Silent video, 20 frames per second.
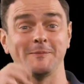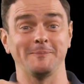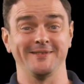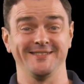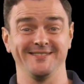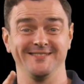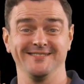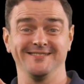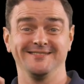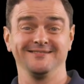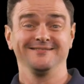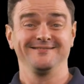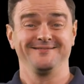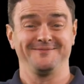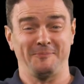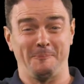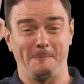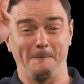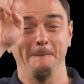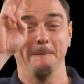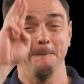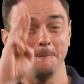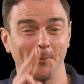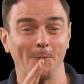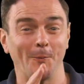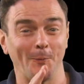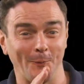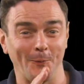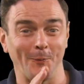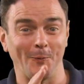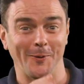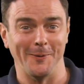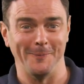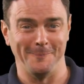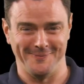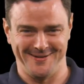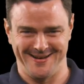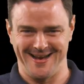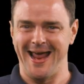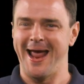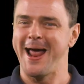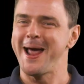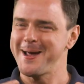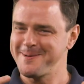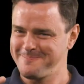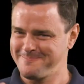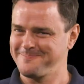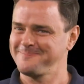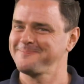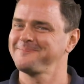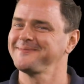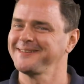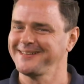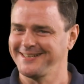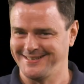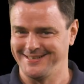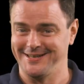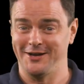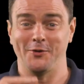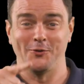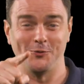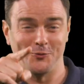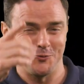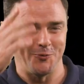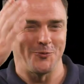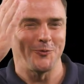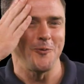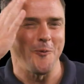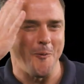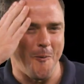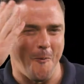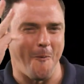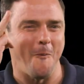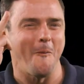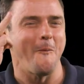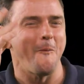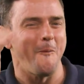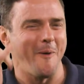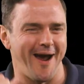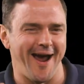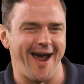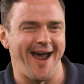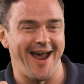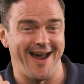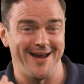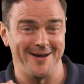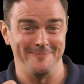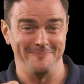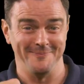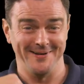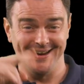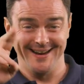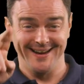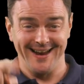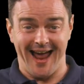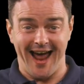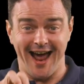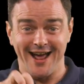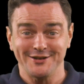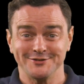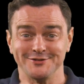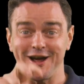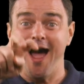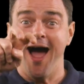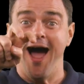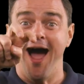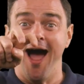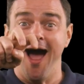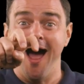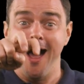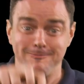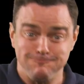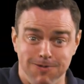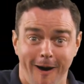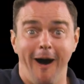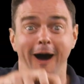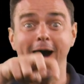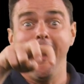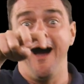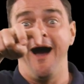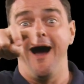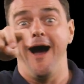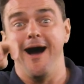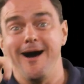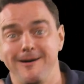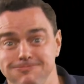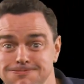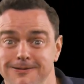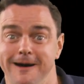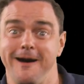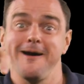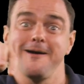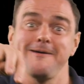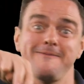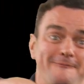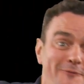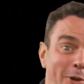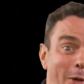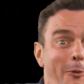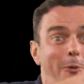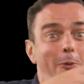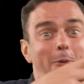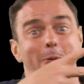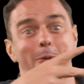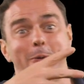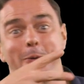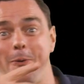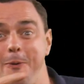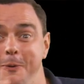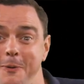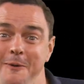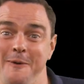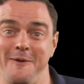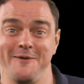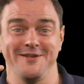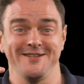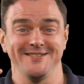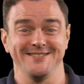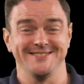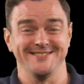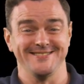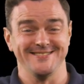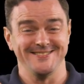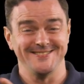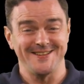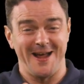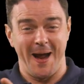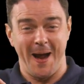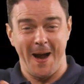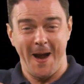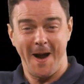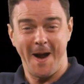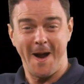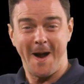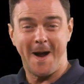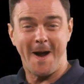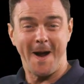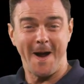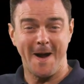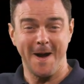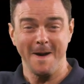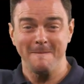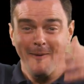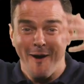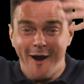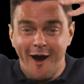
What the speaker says: I'd be happy. And you know why? Because I could jump and leap and bound around the surface and float around. Just like the astronaut.